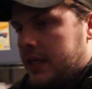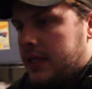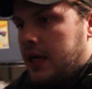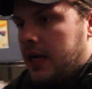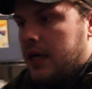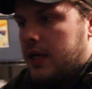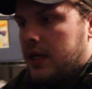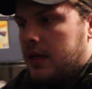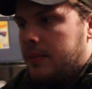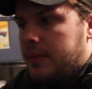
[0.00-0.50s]

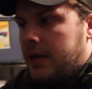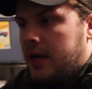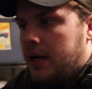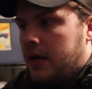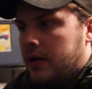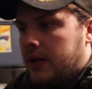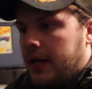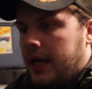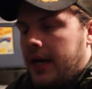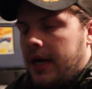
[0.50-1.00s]
talking
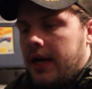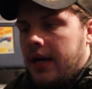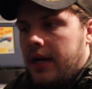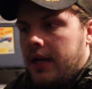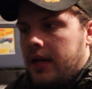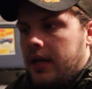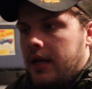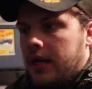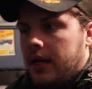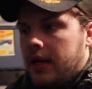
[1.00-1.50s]
about? God.
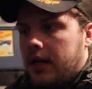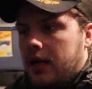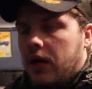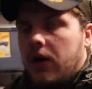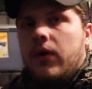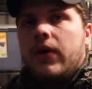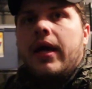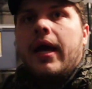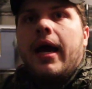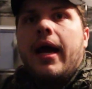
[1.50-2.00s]

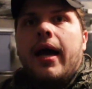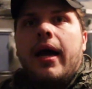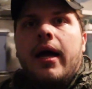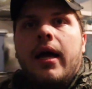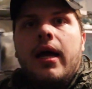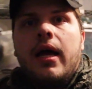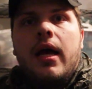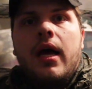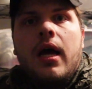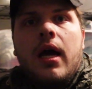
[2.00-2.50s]
Oh yeah,
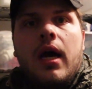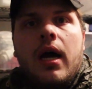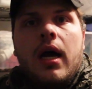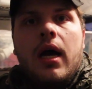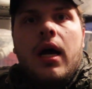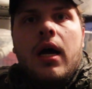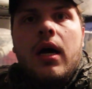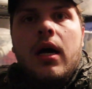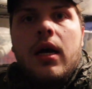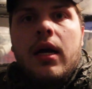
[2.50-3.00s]

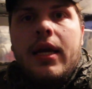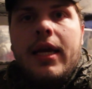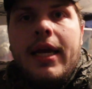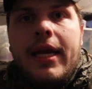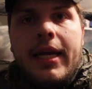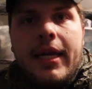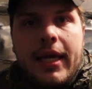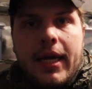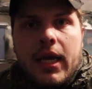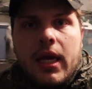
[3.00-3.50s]

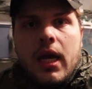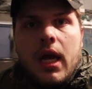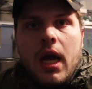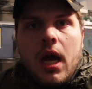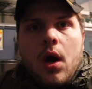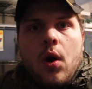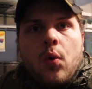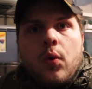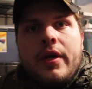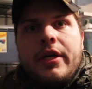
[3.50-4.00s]
eating.
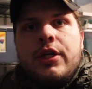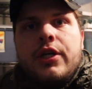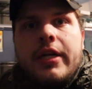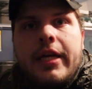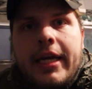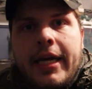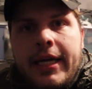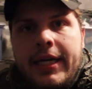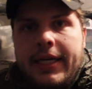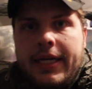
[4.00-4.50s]
When you're
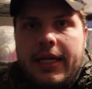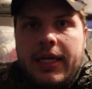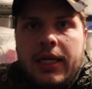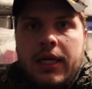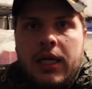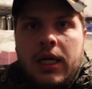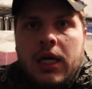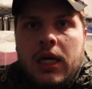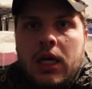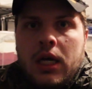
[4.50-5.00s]

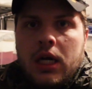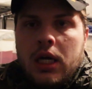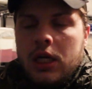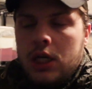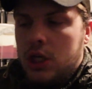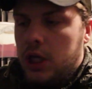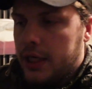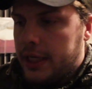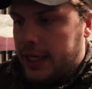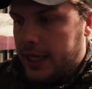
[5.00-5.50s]

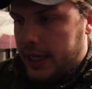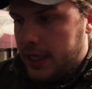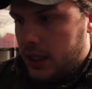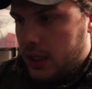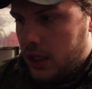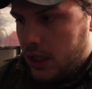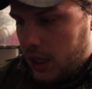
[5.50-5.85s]
cooking,